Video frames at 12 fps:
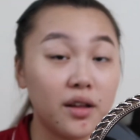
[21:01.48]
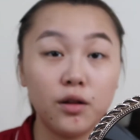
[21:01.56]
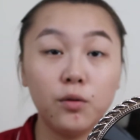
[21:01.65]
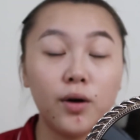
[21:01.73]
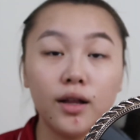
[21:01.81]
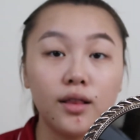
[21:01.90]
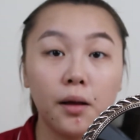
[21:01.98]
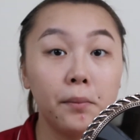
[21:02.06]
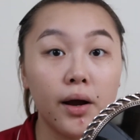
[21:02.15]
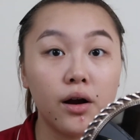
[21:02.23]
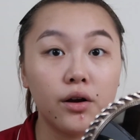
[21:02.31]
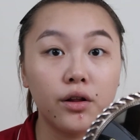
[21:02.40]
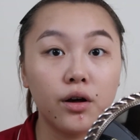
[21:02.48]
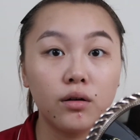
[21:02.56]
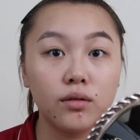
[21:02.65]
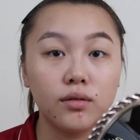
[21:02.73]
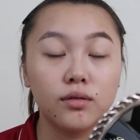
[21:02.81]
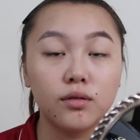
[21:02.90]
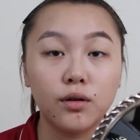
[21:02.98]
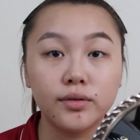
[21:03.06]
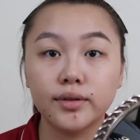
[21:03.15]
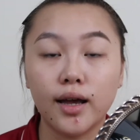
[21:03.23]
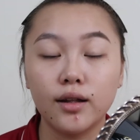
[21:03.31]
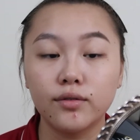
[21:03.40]
I don't want La Mer, you know, those
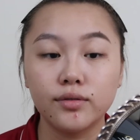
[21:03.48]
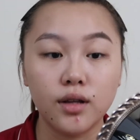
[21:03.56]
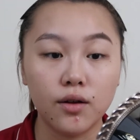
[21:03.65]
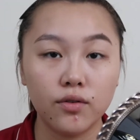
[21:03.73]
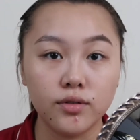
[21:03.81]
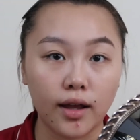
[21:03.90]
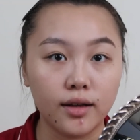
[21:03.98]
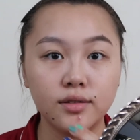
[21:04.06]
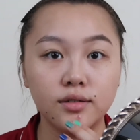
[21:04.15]
kind of stuff like